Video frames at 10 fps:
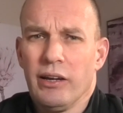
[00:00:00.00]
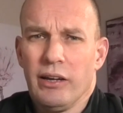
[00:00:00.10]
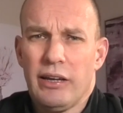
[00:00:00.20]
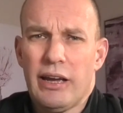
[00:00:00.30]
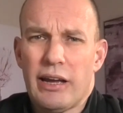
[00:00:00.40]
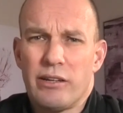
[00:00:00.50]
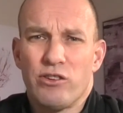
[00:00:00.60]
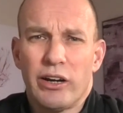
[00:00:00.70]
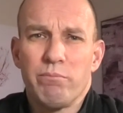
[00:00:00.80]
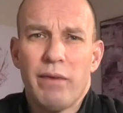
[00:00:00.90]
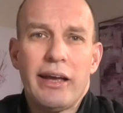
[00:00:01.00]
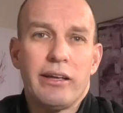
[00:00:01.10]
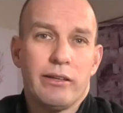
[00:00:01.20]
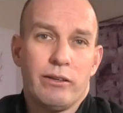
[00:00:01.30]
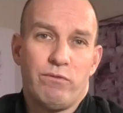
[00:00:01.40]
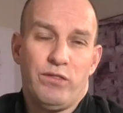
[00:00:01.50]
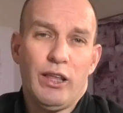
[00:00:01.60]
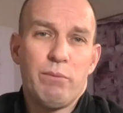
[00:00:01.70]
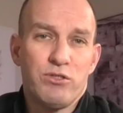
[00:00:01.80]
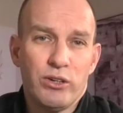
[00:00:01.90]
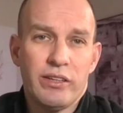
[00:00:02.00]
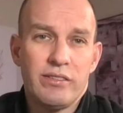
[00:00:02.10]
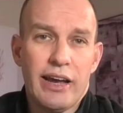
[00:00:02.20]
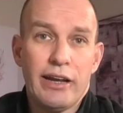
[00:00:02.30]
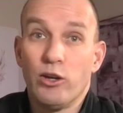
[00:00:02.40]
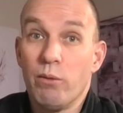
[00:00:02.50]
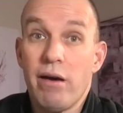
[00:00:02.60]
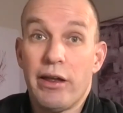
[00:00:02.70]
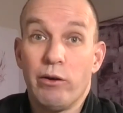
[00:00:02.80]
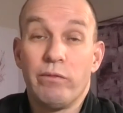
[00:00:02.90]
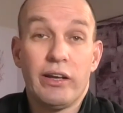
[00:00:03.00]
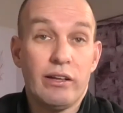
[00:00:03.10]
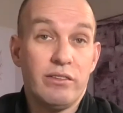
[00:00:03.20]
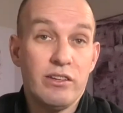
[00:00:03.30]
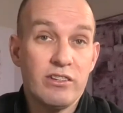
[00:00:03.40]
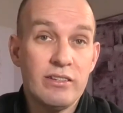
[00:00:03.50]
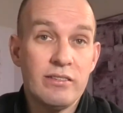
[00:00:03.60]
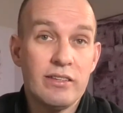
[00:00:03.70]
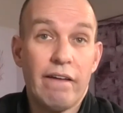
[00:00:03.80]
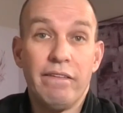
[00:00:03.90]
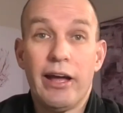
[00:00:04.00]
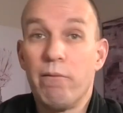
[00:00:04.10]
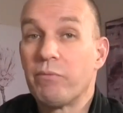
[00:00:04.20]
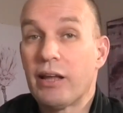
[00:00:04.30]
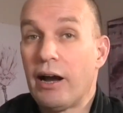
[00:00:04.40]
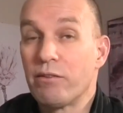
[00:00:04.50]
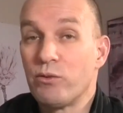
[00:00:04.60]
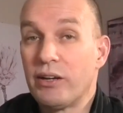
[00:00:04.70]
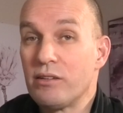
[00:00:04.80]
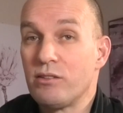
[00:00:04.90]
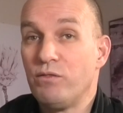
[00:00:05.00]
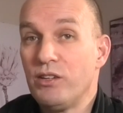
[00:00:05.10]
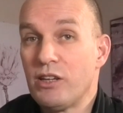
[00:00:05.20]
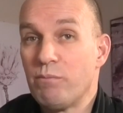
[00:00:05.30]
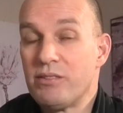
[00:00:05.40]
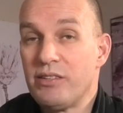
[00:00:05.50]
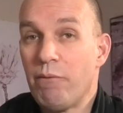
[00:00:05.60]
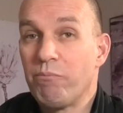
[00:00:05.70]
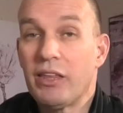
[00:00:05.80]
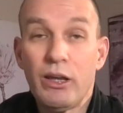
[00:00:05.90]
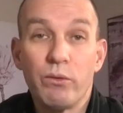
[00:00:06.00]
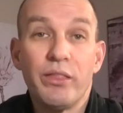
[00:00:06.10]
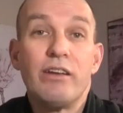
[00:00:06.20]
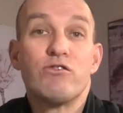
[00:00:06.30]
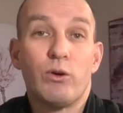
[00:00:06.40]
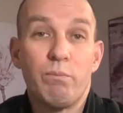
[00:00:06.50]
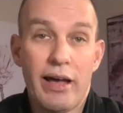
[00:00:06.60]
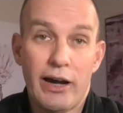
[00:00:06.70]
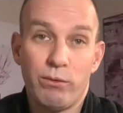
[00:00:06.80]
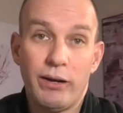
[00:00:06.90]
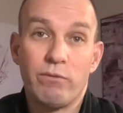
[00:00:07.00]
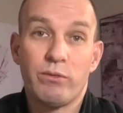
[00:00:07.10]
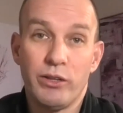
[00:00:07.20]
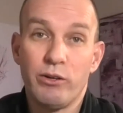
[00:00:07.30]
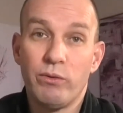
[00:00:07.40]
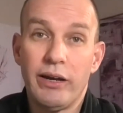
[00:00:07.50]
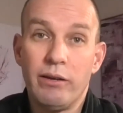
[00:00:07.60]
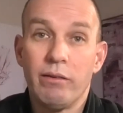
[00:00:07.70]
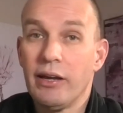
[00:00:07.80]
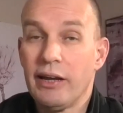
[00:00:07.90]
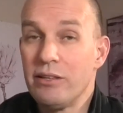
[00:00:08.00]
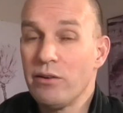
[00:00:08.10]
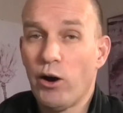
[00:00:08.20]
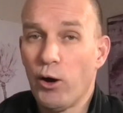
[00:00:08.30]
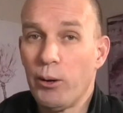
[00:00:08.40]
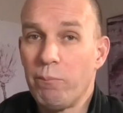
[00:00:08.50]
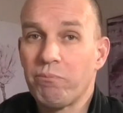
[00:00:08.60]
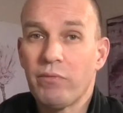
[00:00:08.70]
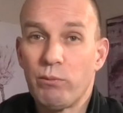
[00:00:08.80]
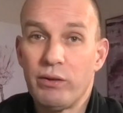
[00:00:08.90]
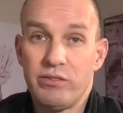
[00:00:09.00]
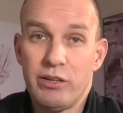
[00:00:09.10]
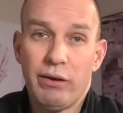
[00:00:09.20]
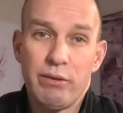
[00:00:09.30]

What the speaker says: yeah, trying to make it fill up during the day no matter the conditions, and then after it gets to 15%, you'll then draw power in from the grid into our home when typically